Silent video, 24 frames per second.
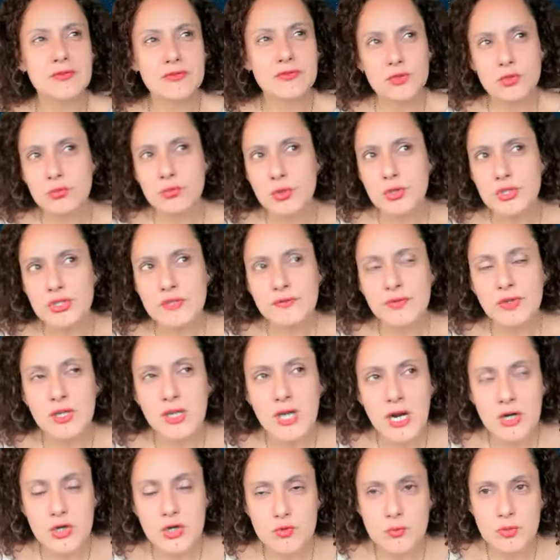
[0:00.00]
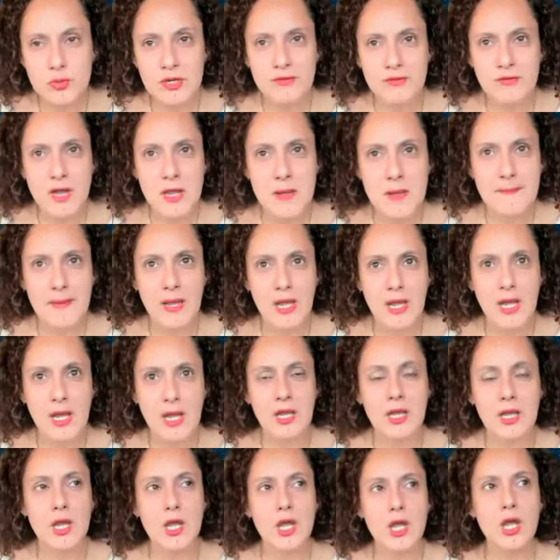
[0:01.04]
a few words of encouragement if i
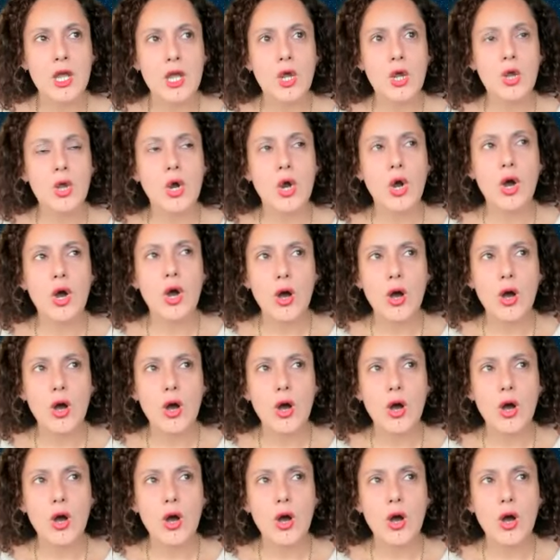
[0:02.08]
may mm-hmm.